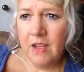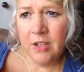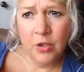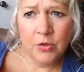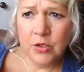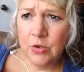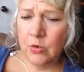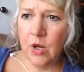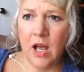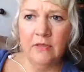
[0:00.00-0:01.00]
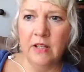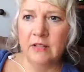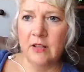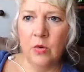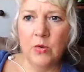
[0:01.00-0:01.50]
You too have
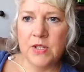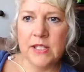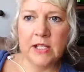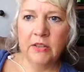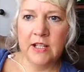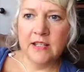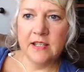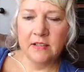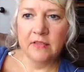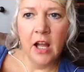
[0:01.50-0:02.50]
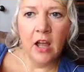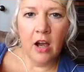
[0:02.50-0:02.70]
a whole series of